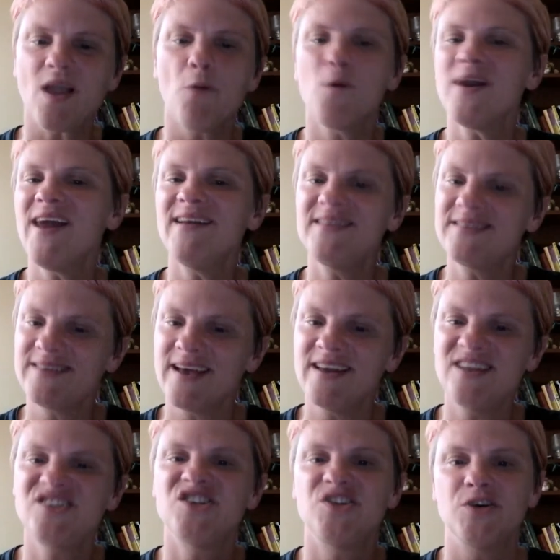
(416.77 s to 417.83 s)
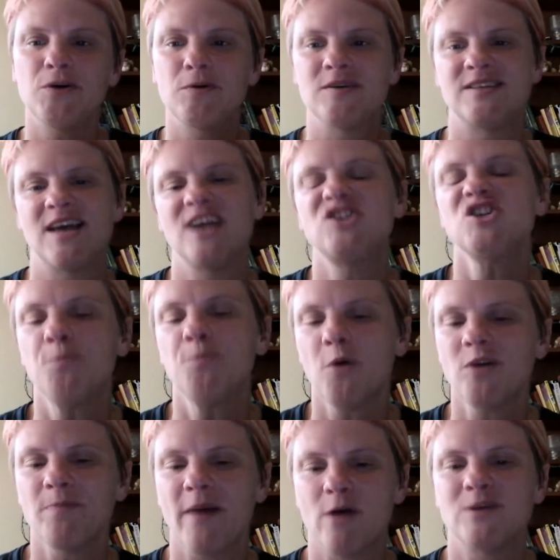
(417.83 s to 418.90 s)
what I decided to do is I just
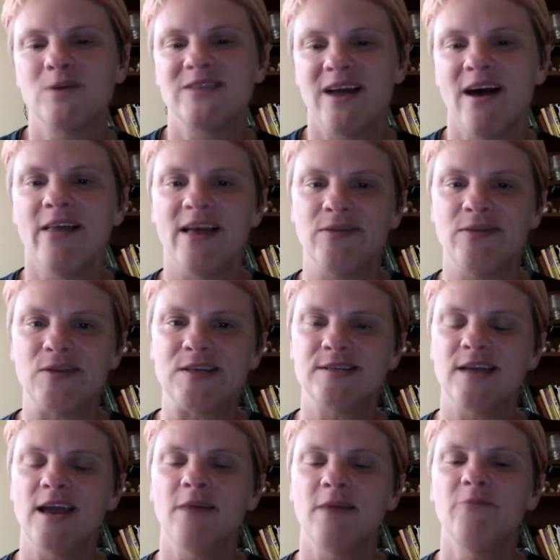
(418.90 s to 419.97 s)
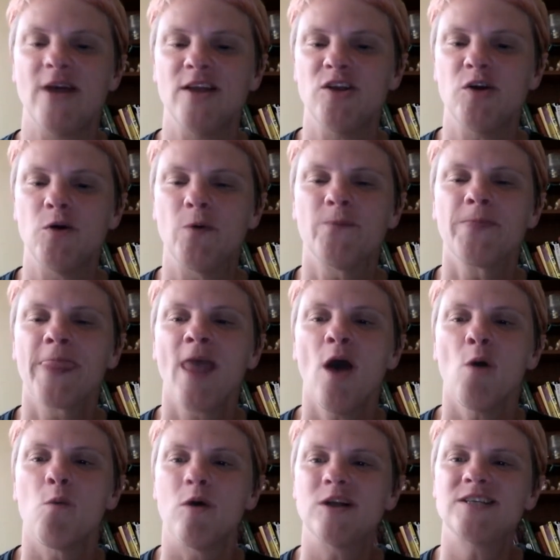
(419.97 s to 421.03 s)
booked my hotel at the same venue
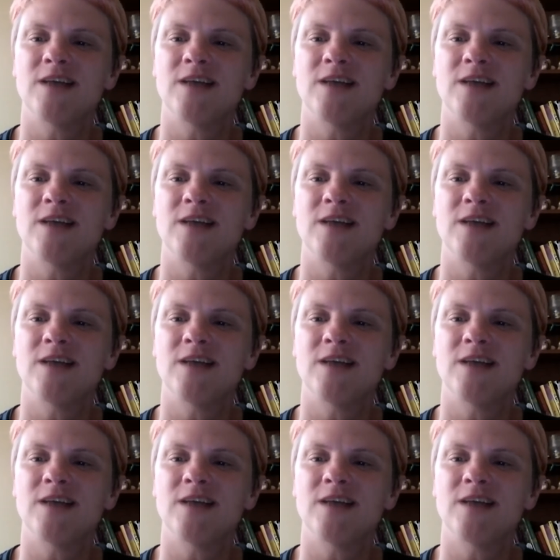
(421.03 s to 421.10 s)
where